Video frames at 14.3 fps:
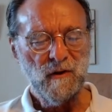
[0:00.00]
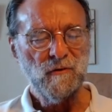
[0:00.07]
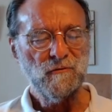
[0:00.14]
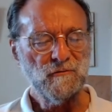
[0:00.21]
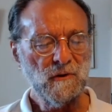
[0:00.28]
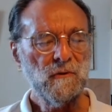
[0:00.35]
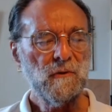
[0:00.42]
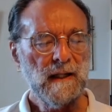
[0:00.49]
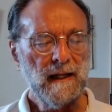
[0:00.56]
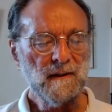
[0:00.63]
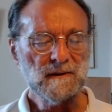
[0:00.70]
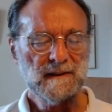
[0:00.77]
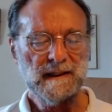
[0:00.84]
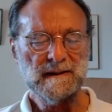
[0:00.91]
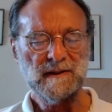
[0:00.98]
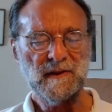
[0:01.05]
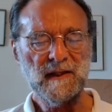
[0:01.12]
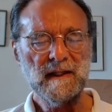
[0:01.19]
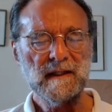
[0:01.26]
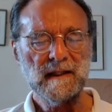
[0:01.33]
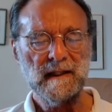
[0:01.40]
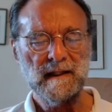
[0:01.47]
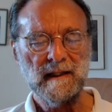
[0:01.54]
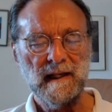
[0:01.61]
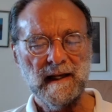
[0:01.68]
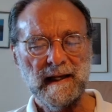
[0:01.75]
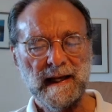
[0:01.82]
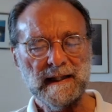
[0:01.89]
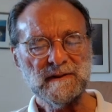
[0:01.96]
rule out his thinking
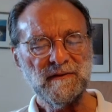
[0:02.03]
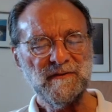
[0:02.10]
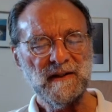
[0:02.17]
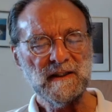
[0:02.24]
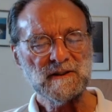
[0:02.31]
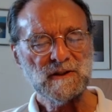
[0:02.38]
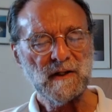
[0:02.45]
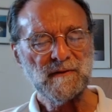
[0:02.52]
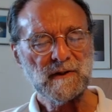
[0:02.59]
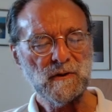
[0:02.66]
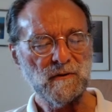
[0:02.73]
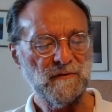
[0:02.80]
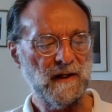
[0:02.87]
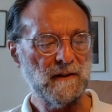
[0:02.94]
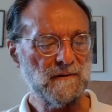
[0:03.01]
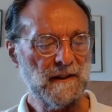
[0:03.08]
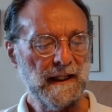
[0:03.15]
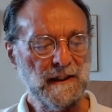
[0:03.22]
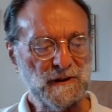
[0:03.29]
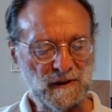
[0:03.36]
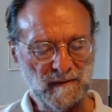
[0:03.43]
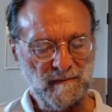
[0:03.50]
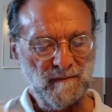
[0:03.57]
as a philosophical foundation.